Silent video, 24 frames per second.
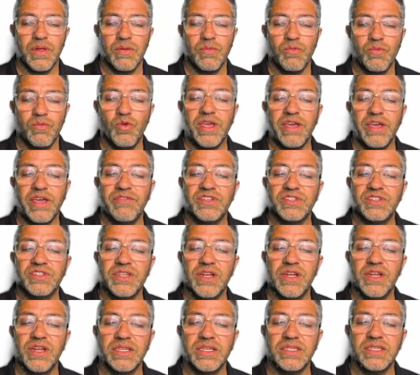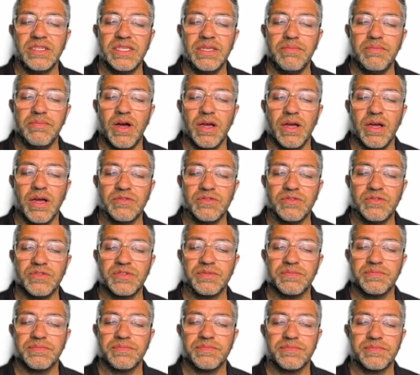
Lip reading: will give us 90 miles.